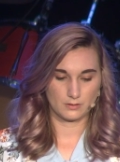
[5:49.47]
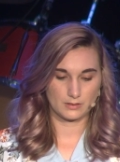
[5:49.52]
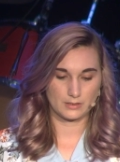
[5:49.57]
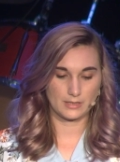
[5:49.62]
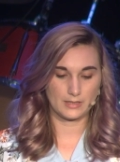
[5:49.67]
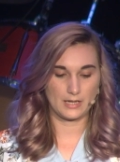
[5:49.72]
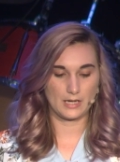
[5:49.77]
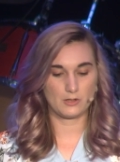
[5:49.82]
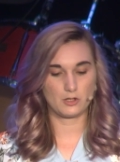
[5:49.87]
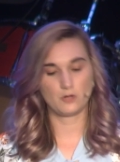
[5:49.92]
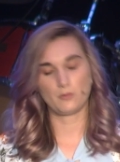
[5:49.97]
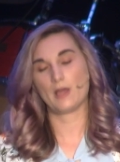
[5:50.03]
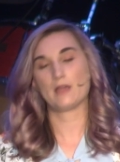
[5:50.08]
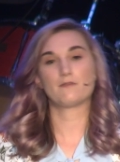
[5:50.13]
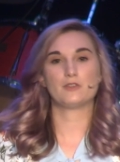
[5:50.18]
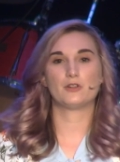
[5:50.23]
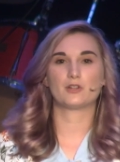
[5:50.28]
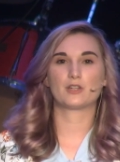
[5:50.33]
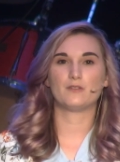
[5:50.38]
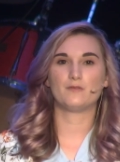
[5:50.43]
today you
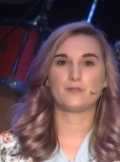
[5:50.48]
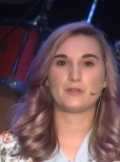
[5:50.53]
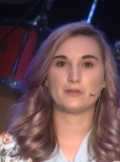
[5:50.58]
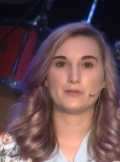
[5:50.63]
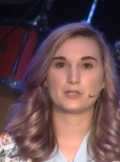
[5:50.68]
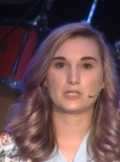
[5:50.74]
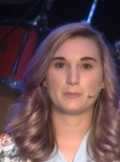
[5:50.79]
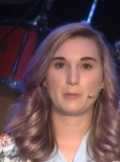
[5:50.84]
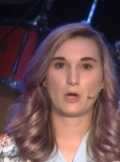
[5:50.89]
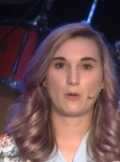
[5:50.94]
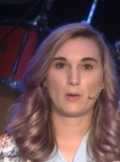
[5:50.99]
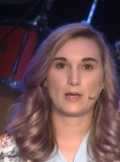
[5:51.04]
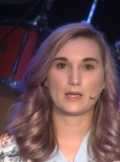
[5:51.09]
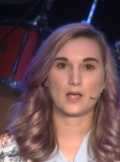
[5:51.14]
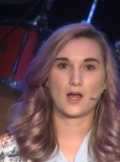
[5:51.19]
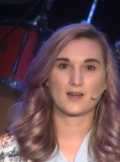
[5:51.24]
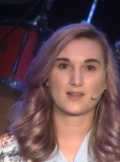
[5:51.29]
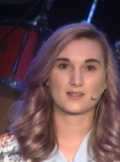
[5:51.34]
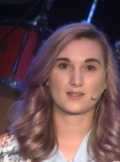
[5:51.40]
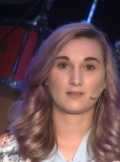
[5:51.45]
might feel confused about why
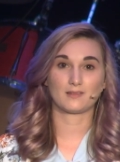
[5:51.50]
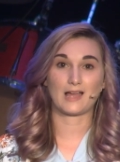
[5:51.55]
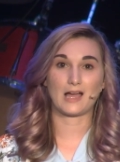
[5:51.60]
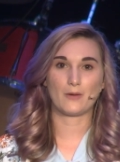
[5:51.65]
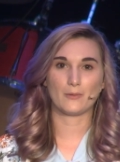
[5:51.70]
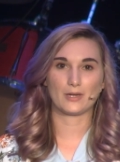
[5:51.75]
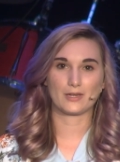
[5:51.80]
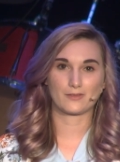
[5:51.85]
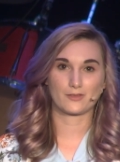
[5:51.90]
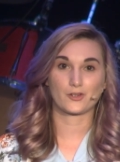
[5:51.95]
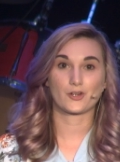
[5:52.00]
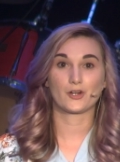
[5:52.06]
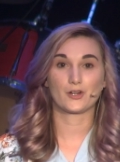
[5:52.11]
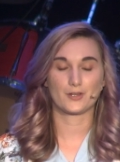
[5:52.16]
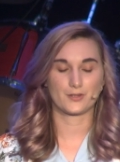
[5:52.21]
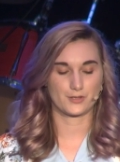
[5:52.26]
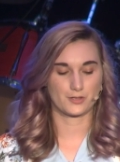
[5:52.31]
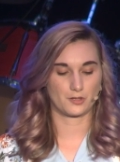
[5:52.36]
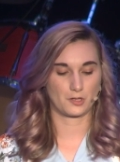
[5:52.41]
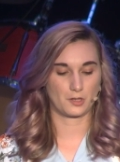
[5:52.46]
God is allowing the
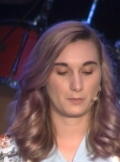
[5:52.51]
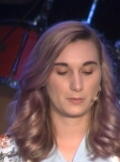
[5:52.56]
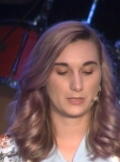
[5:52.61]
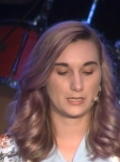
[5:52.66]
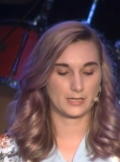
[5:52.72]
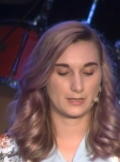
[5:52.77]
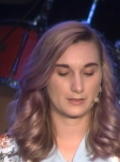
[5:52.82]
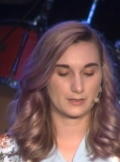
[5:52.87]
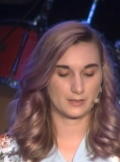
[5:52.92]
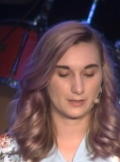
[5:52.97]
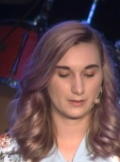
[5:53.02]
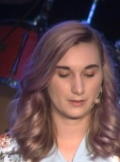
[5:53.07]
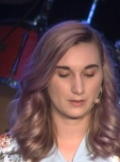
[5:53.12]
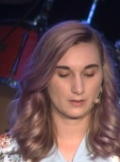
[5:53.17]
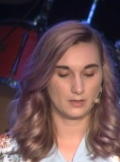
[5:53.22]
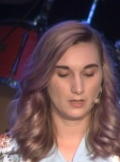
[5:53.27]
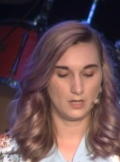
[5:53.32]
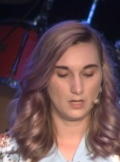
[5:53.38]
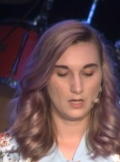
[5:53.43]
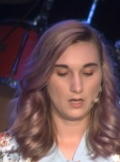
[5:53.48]
current circumstances,
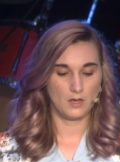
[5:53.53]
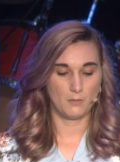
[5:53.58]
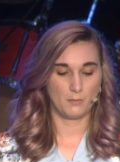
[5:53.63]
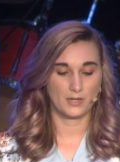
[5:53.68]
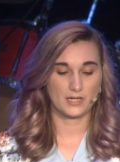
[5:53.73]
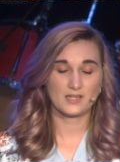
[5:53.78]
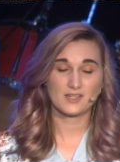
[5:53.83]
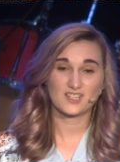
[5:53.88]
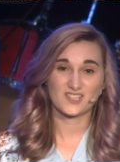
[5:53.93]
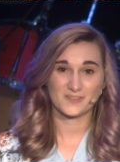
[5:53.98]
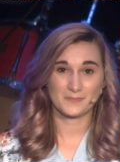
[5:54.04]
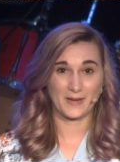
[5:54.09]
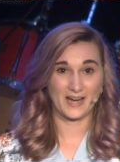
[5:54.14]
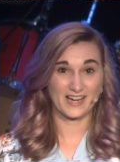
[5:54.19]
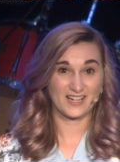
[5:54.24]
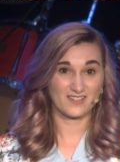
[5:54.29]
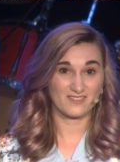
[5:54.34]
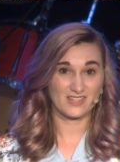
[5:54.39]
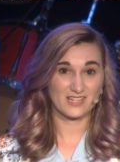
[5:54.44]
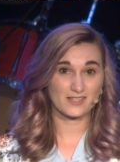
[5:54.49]
but in
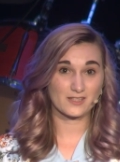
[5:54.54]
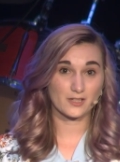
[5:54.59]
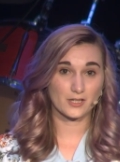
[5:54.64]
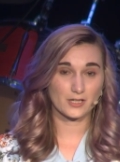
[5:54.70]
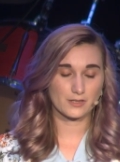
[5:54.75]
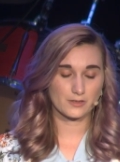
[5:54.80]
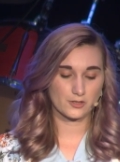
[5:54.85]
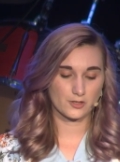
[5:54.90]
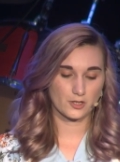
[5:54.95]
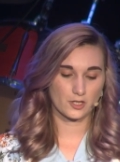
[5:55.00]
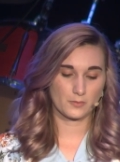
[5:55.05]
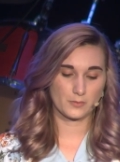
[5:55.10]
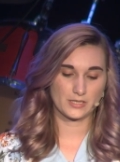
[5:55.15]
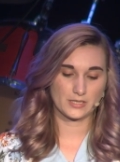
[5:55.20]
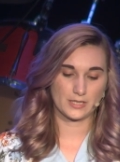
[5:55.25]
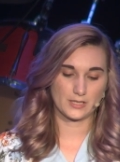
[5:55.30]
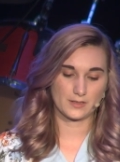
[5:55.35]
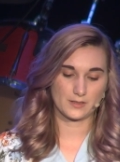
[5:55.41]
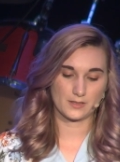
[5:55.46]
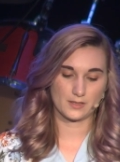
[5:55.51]
spite of these current
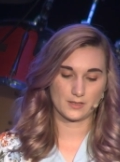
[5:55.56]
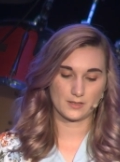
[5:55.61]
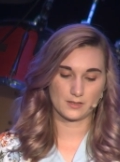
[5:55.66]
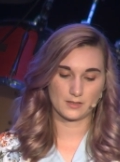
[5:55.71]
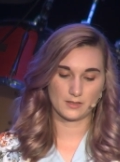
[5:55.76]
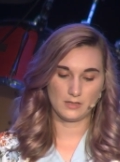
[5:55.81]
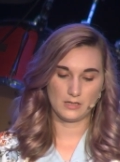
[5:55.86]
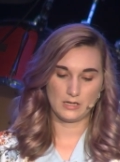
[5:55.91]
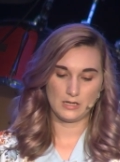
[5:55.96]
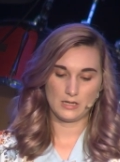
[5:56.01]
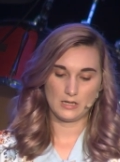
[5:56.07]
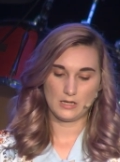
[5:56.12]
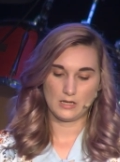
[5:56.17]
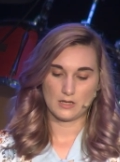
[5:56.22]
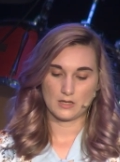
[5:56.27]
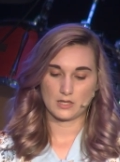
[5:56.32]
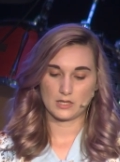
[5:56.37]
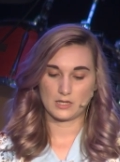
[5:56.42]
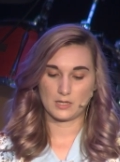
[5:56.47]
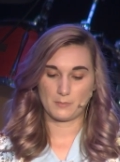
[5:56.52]
circumstances,
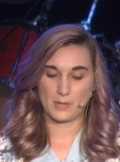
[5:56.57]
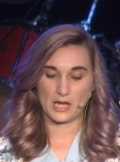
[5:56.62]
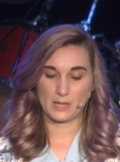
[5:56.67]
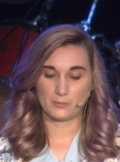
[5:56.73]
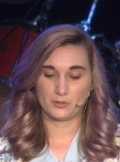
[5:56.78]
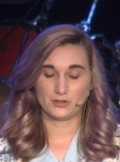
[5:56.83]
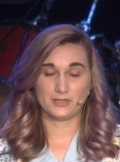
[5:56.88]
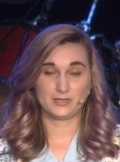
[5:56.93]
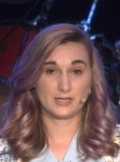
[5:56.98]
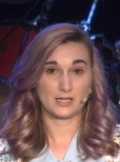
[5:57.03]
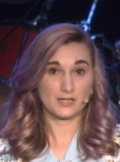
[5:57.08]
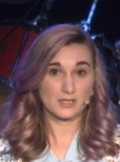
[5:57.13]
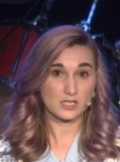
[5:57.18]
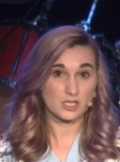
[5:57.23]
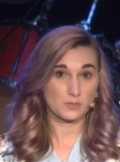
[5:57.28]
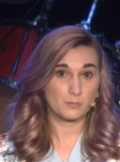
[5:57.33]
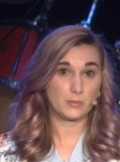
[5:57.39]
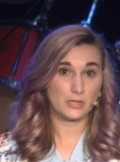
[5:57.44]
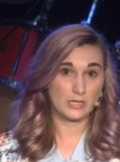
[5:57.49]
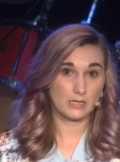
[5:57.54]
the Bible does
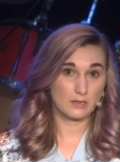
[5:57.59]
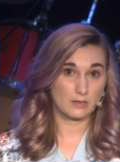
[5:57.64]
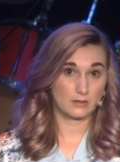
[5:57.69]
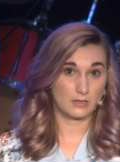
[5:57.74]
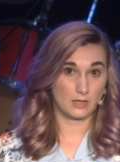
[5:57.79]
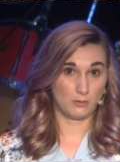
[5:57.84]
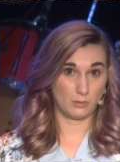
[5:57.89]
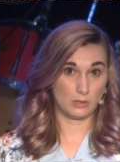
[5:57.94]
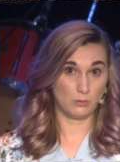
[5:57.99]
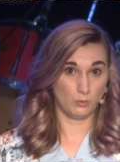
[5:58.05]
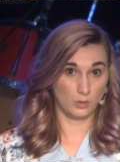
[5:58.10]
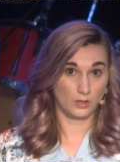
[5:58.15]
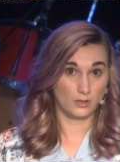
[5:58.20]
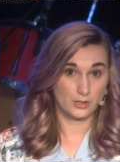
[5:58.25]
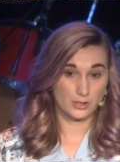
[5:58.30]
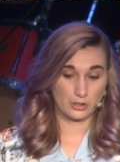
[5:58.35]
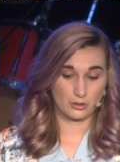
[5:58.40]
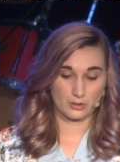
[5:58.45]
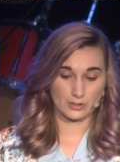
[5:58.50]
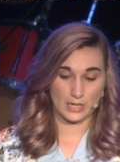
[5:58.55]
speak that we will
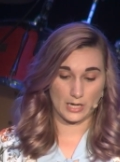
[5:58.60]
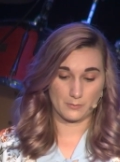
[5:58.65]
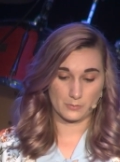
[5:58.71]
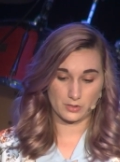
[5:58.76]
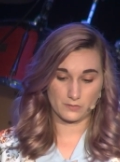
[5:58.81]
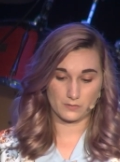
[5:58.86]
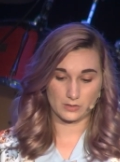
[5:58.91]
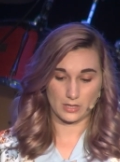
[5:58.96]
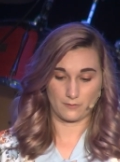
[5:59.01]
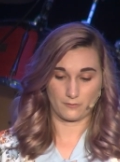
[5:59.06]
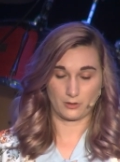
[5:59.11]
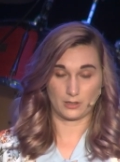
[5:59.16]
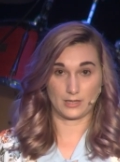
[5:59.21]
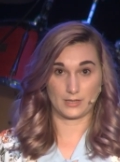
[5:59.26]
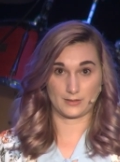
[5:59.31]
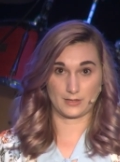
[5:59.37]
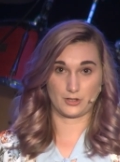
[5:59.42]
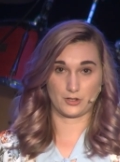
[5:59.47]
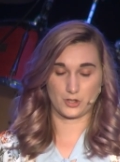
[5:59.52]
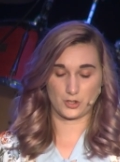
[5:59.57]
endure times of suffering,
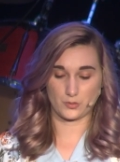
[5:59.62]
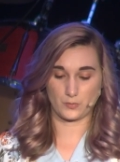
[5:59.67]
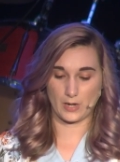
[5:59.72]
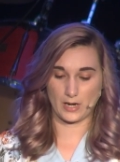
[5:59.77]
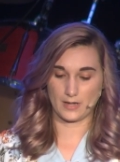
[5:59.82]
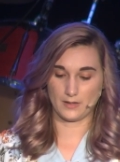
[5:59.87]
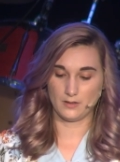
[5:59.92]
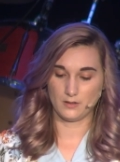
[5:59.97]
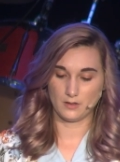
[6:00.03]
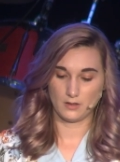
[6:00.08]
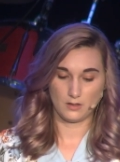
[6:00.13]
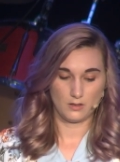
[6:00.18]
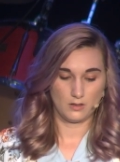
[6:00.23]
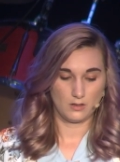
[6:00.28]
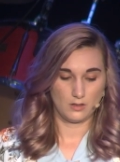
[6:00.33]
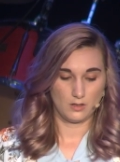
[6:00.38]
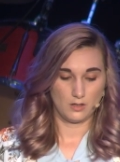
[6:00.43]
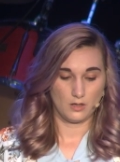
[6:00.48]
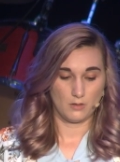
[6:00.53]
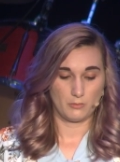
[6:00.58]
as I just read,
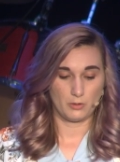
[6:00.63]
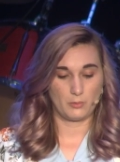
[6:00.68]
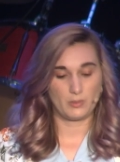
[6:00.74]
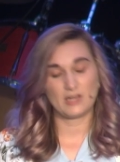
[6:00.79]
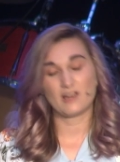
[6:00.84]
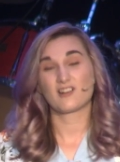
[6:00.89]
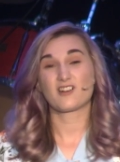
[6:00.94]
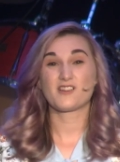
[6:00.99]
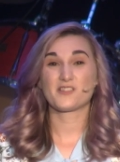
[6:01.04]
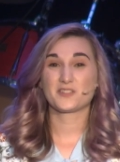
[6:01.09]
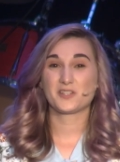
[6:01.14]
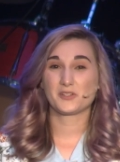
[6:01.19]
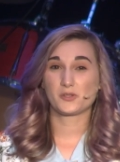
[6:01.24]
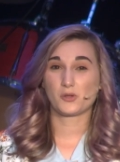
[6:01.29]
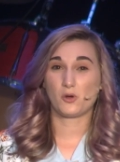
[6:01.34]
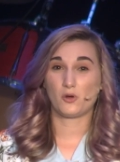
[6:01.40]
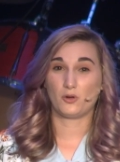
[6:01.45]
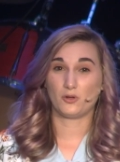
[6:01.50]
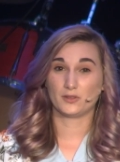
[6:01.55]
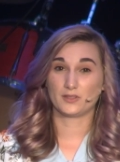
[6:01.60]
but we are also
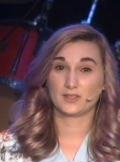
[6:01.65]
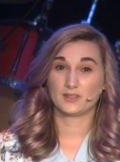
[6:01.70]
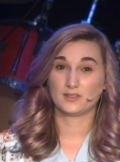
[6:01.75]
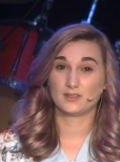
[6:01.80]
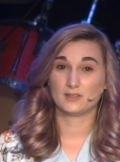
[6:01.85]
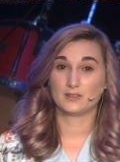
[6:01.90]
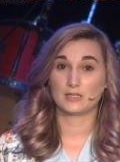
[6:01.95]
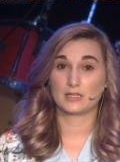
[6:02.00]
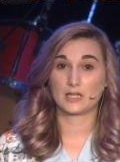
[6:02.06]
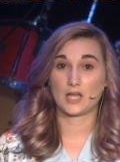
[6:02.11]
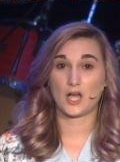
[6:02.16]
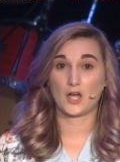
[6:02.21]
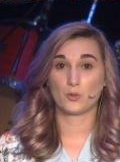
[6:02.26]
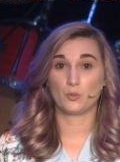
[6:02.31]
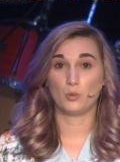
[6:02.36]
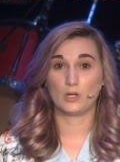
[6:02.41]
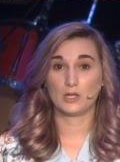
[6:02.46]
told that God